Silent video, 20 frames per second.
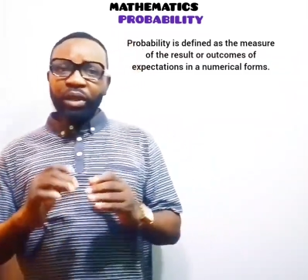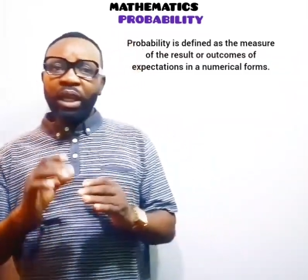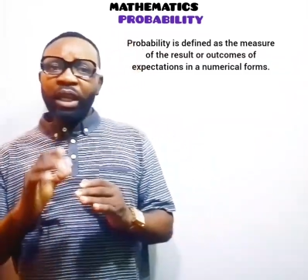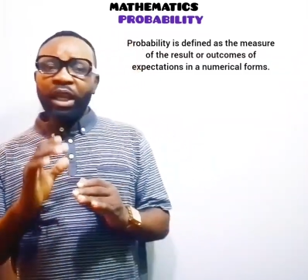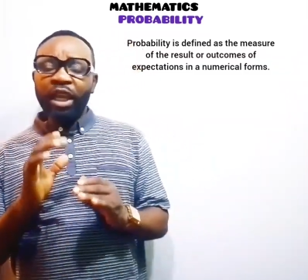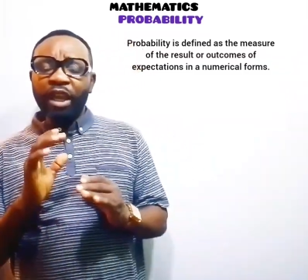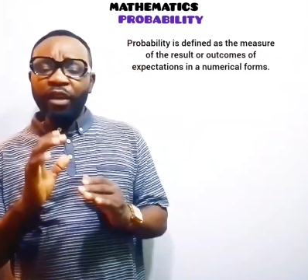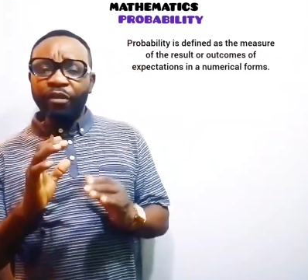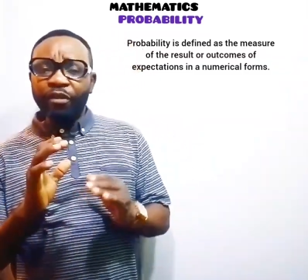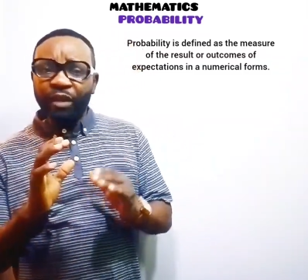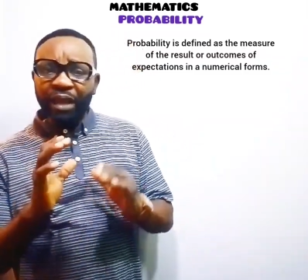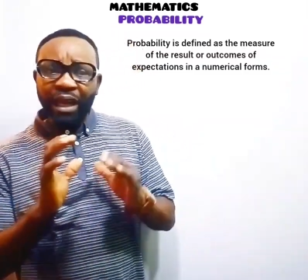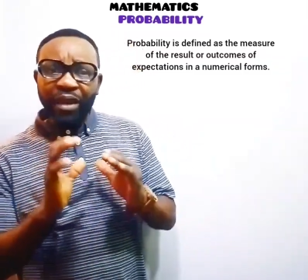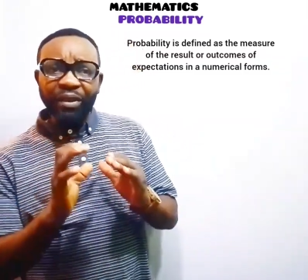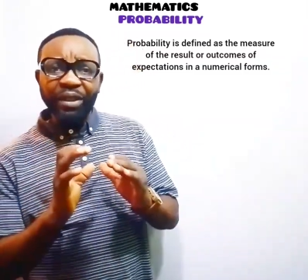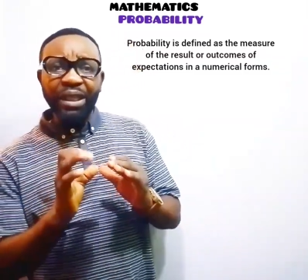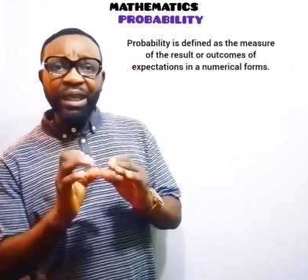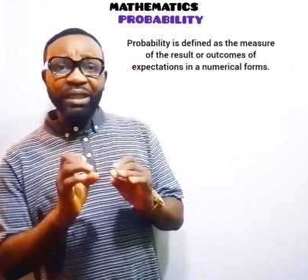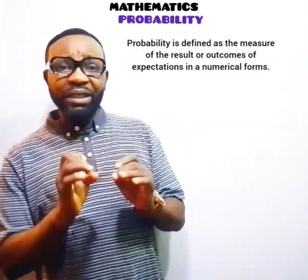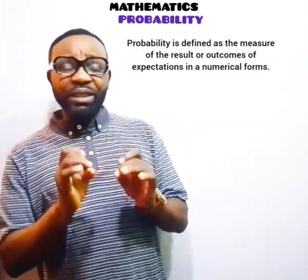If now
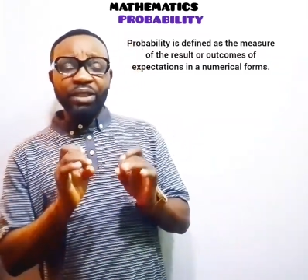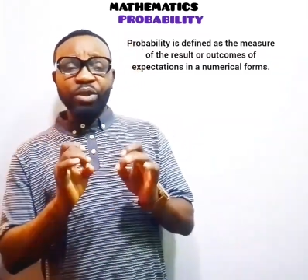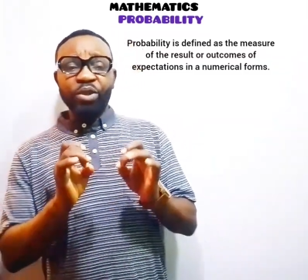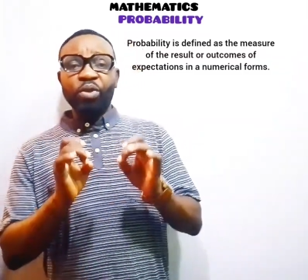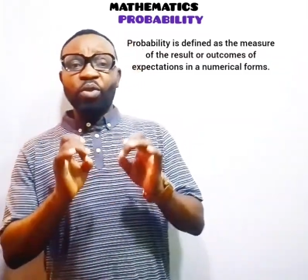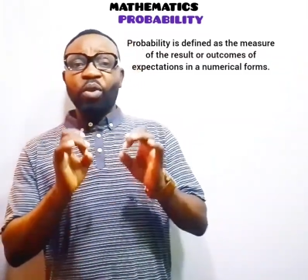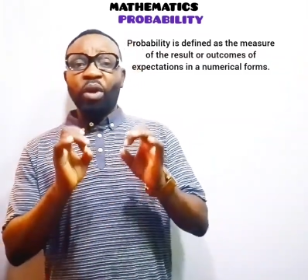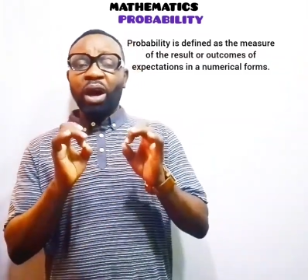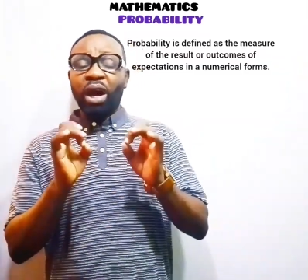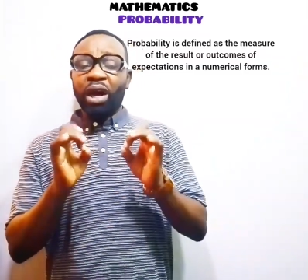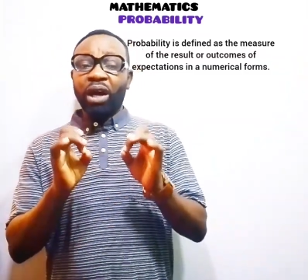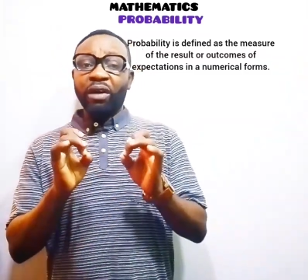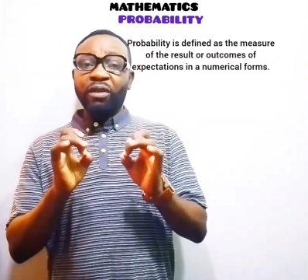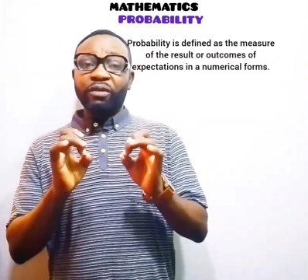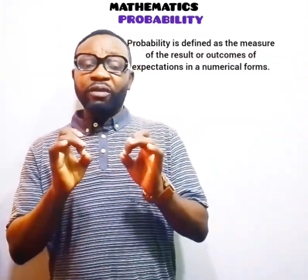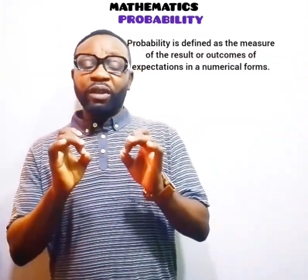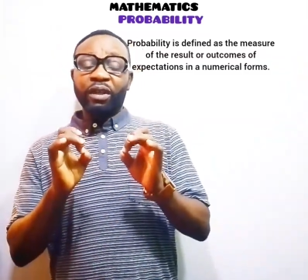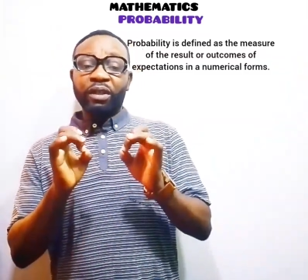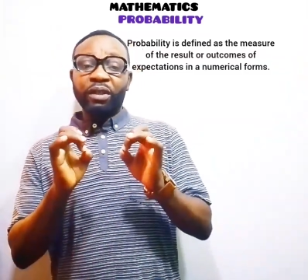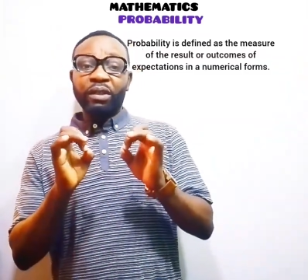that you
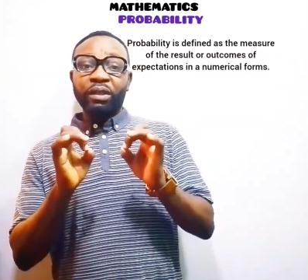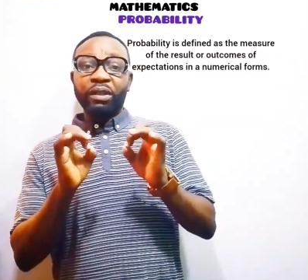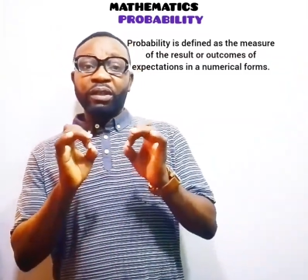have